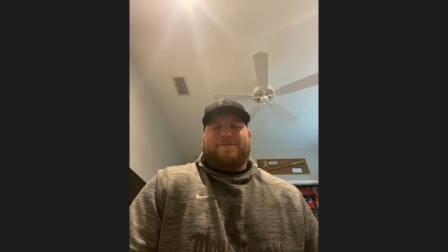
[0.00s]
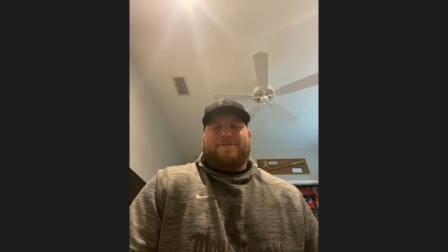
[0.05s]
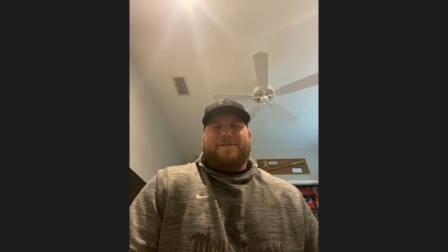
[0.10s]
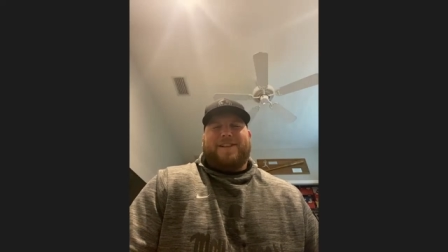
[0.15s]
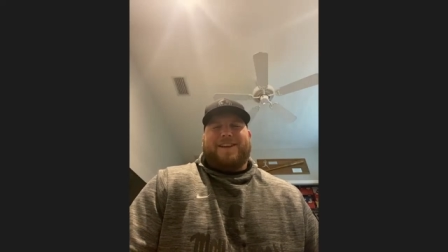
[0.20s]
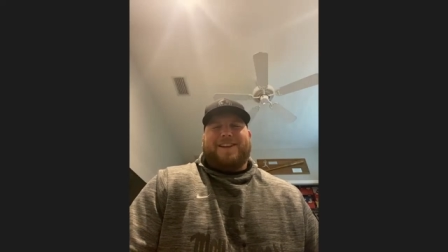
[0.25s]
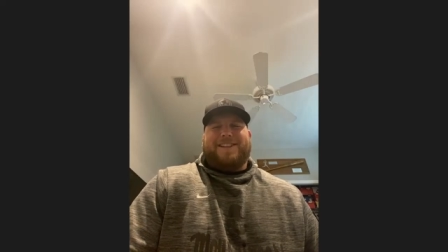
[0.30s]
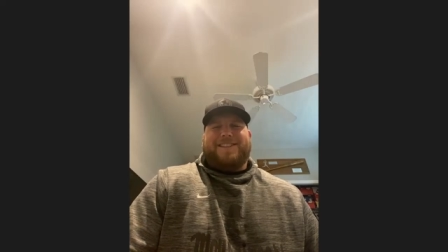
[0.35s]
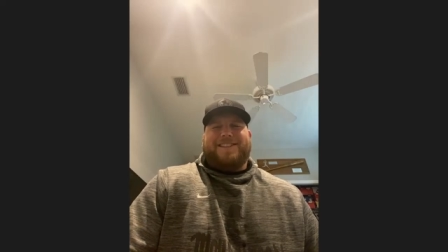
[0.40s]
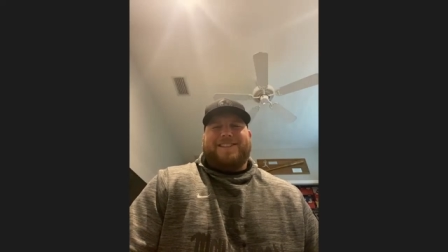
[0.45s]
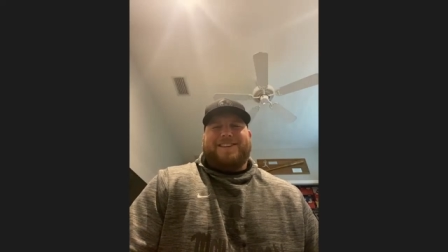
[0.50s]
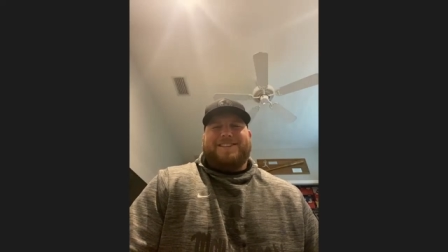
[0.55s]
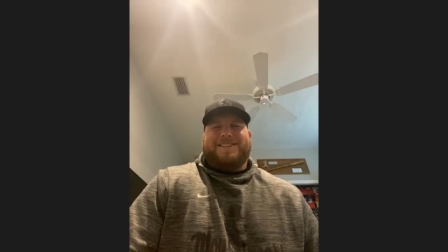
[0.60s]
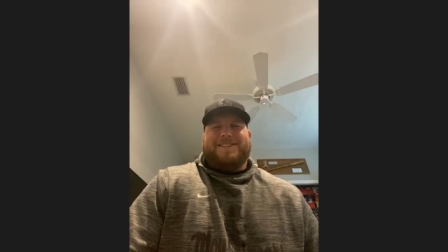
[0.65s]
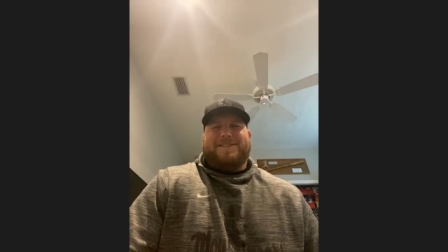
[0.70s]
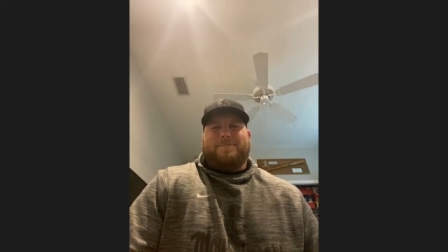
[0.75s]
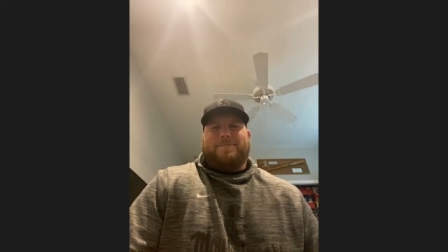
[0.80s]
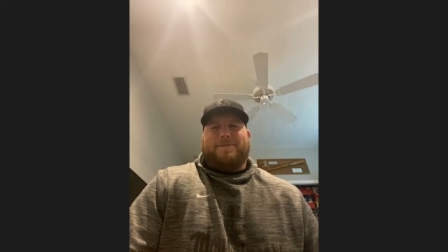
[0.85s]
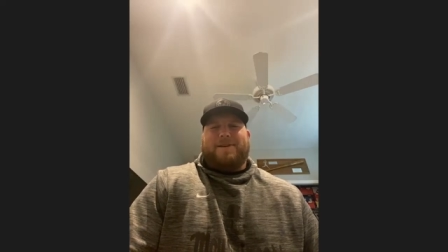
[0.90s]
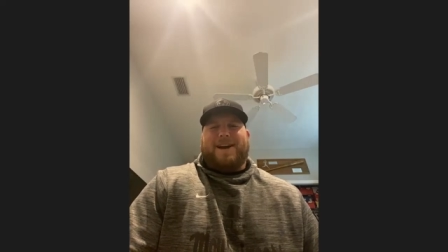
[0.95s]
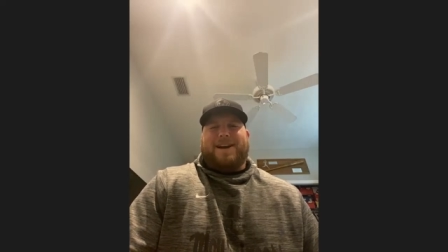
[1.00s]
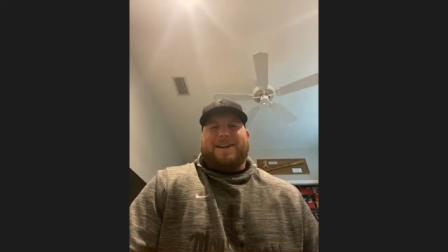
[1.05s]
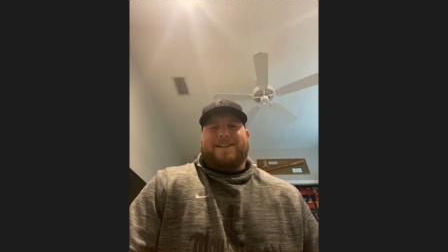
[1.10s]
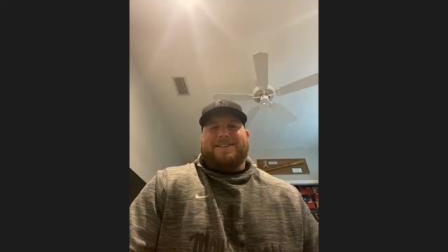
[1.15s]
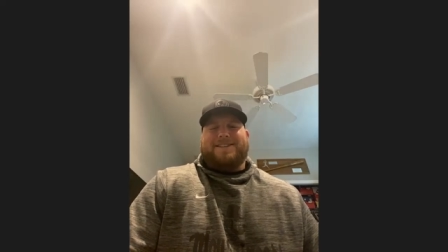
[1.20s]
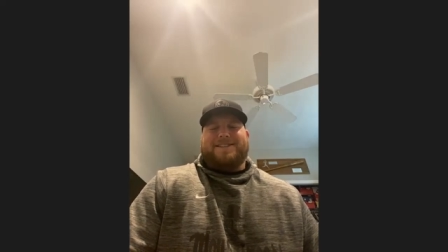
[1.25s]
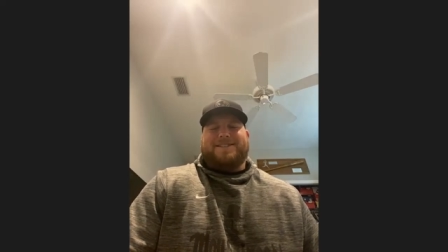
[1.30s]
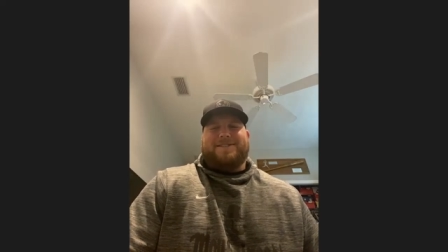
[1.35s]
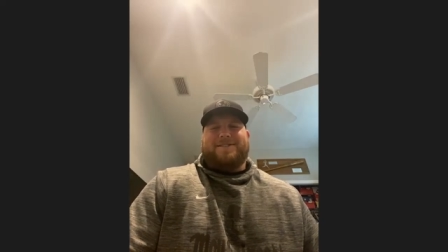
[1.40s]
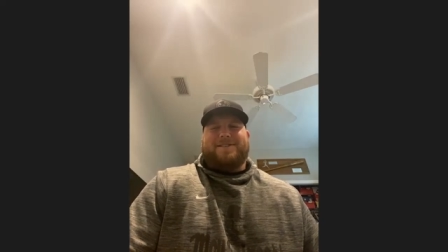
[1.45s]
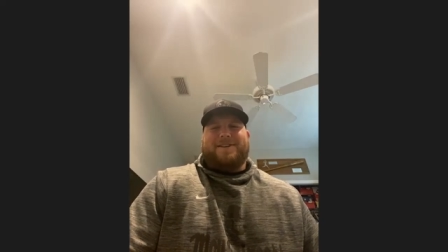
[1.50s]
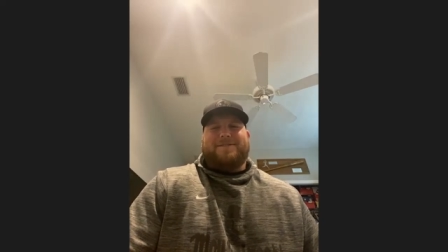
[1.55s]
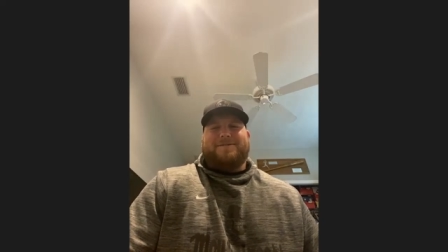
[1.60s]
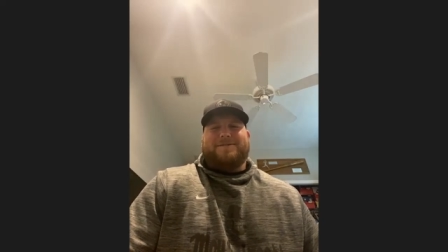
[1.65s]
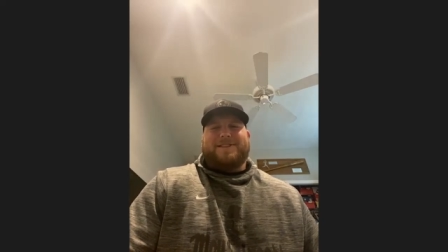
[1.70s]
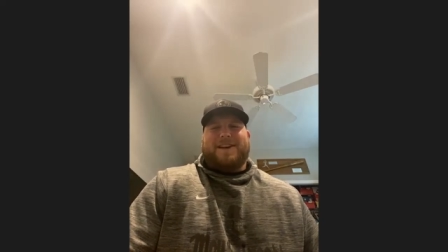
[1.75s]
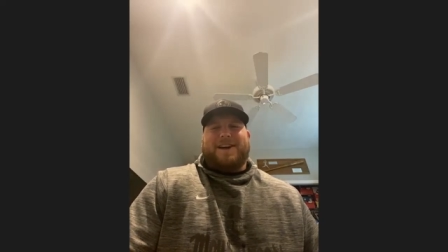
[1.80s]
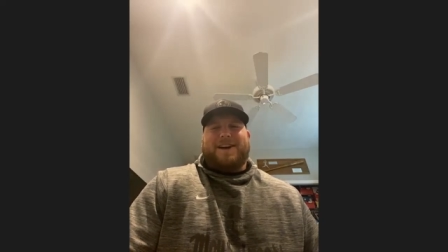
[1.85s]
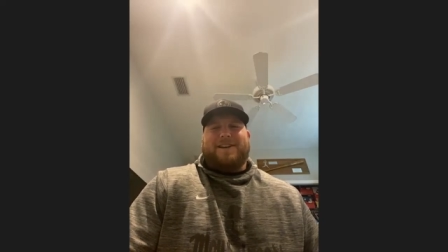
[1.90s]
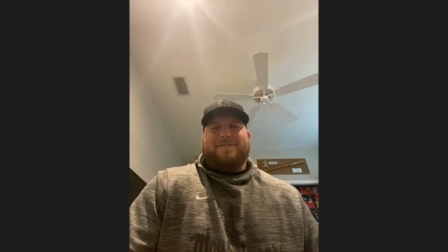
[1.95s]
for like a list to practice, so that
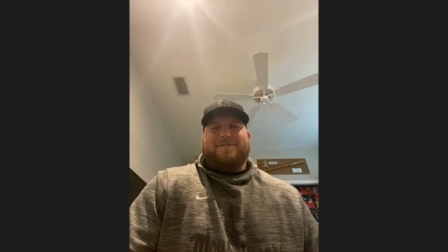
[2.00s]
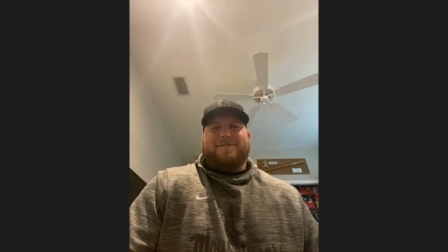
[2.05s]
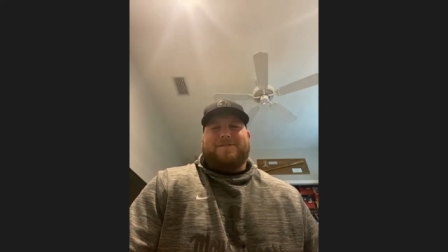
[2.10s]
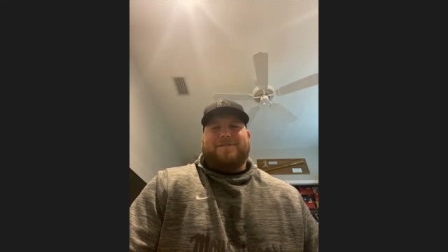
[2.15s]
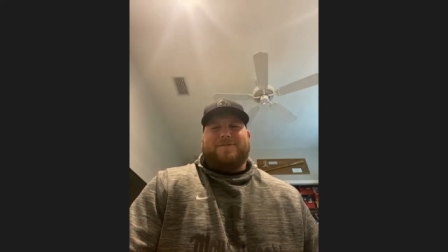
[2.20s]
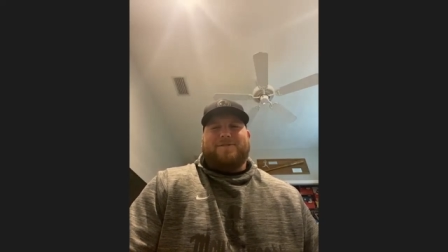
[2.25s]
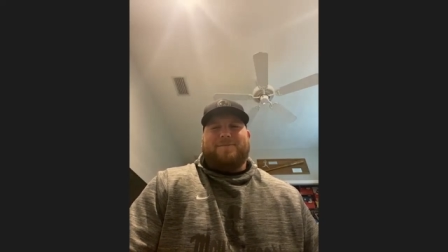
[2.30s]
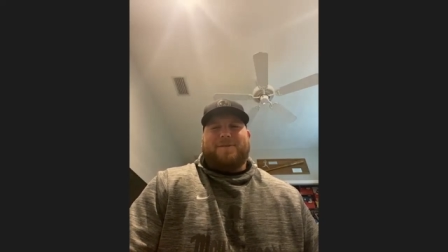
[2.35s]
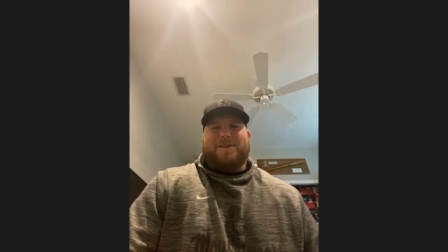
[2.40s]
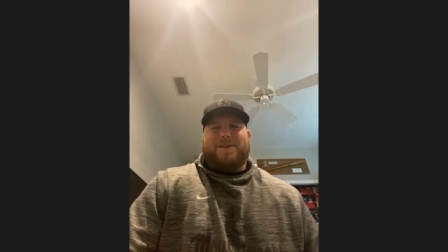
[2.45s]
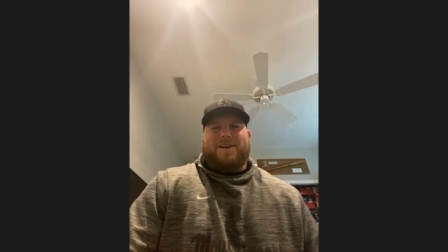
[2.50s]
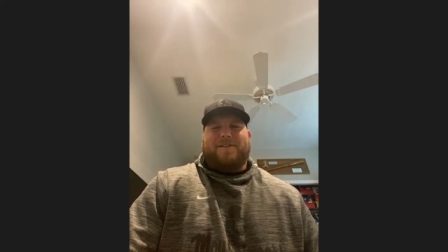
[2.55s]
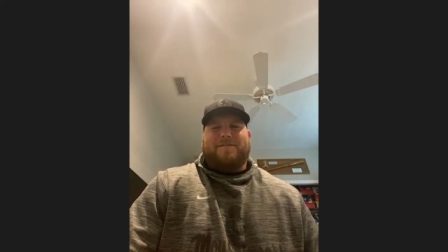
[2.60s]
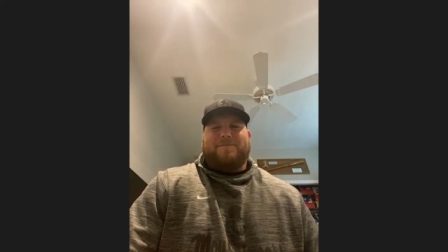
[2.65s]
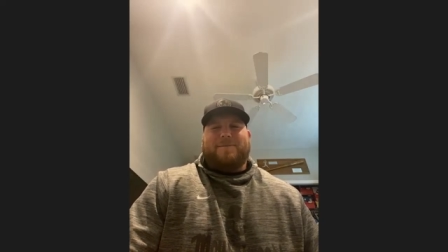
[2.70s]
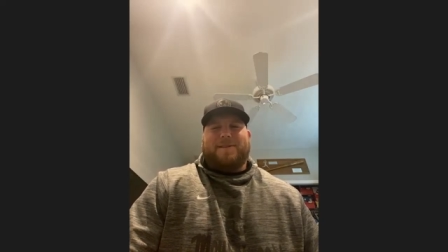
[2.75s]
was kind of threw me off,